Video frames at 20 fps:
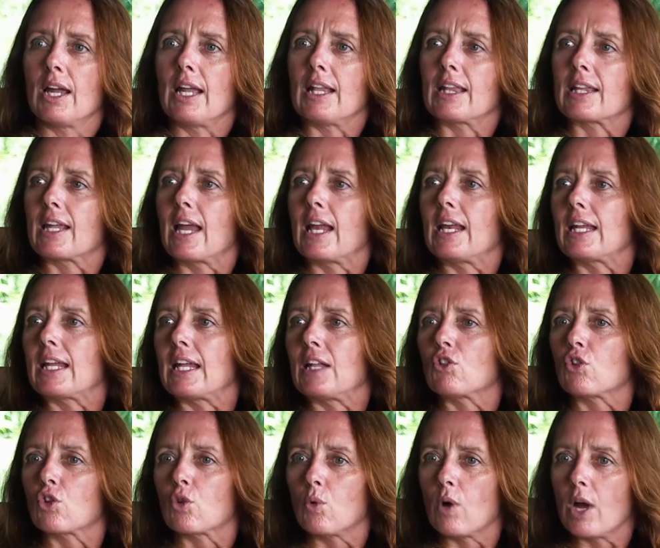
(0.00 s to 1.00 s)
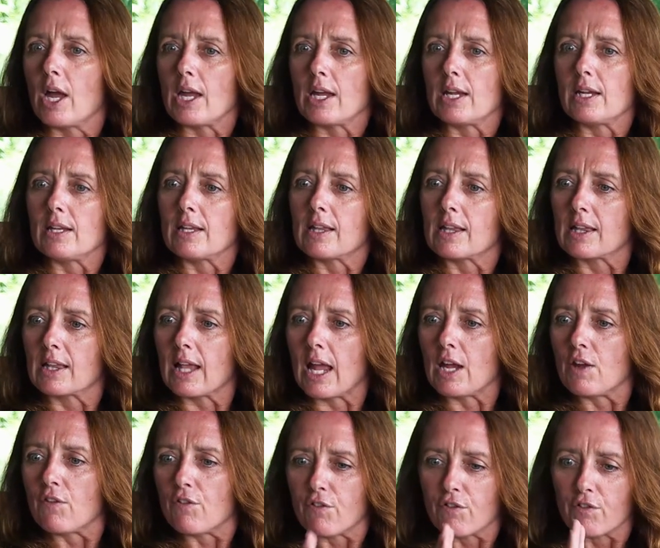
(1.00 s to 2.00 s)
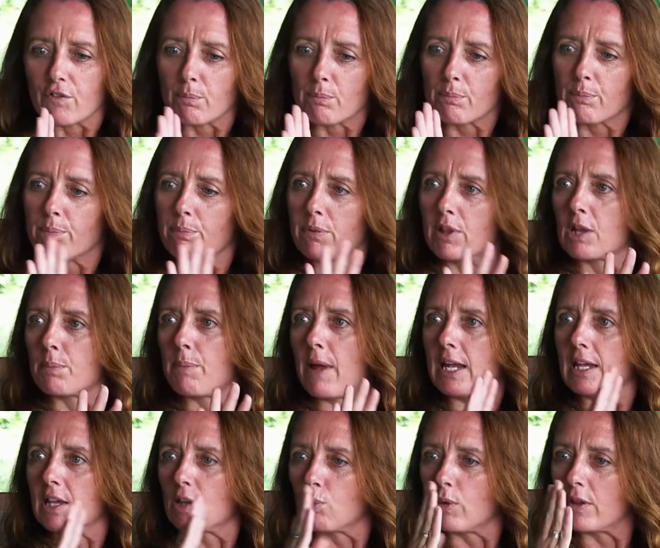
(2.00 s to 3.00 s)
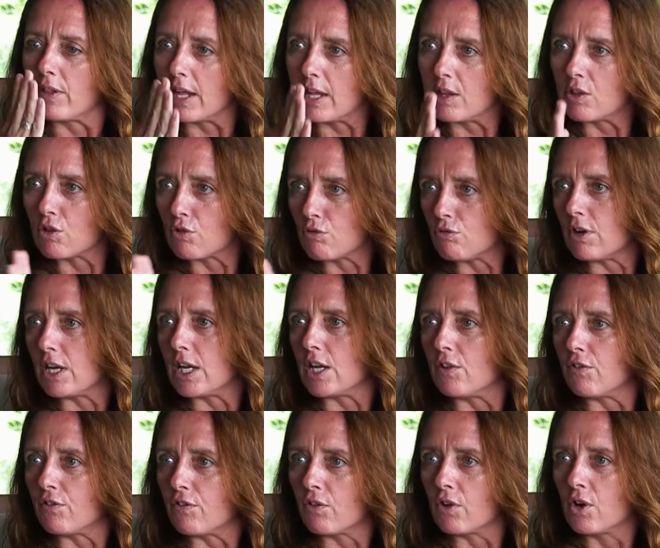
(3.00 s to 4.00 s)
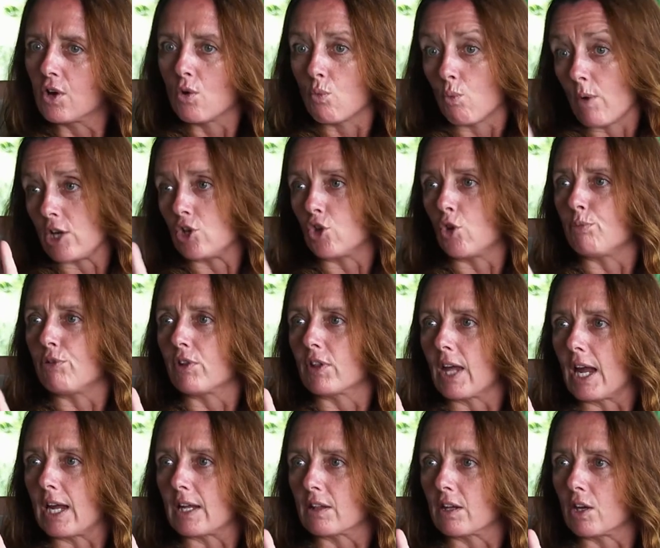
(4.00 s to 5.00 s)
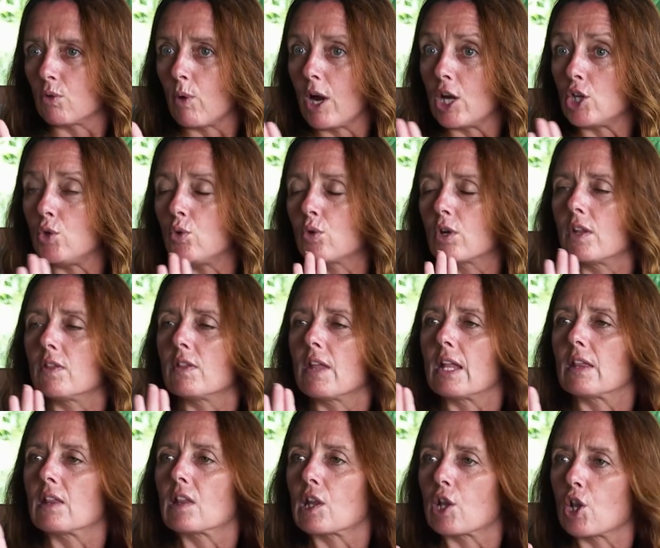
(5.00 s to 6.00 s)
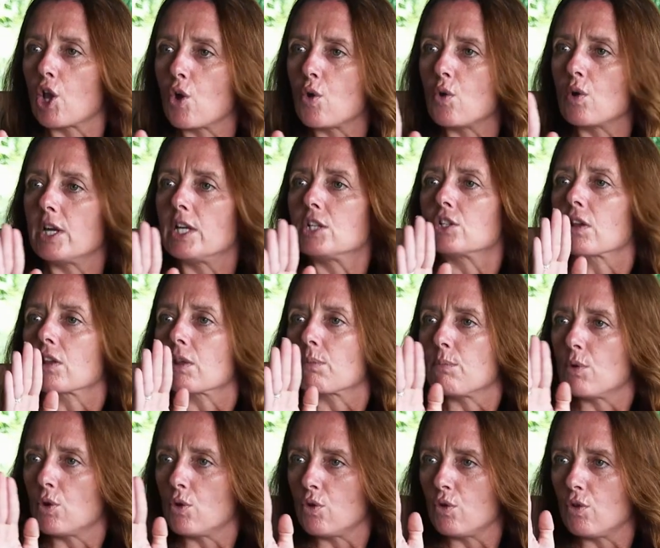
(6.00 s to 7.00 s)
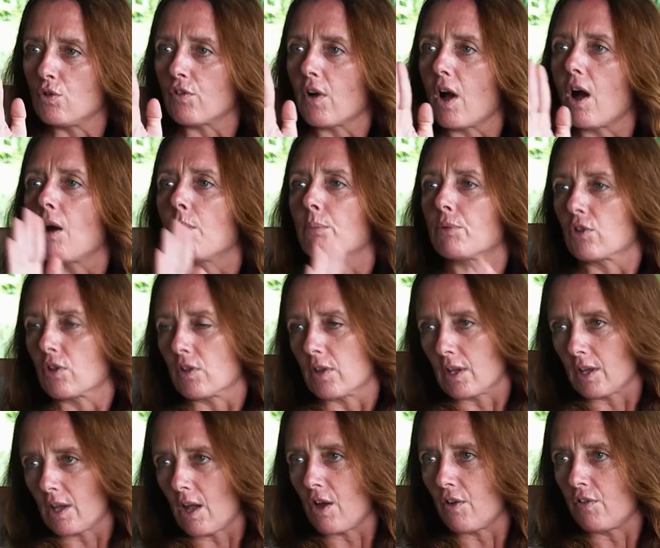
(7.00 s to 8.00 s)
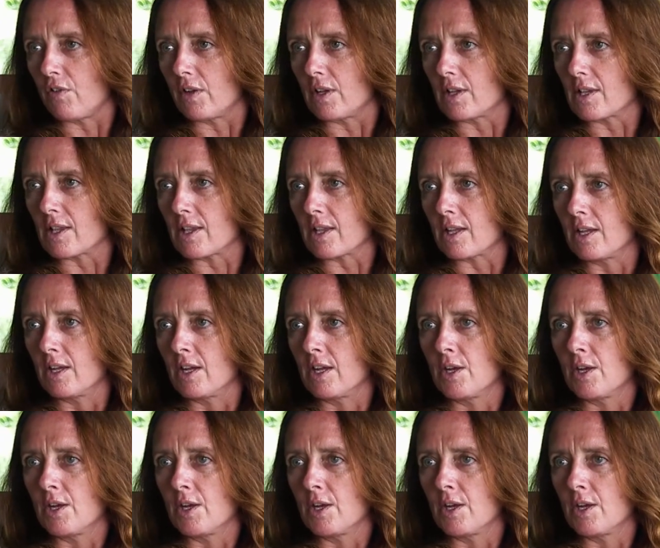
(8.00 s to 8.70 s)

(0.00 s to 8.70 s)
It's getting into a safe space within the reef where you're protected, where you can then slowly just move up to the surface.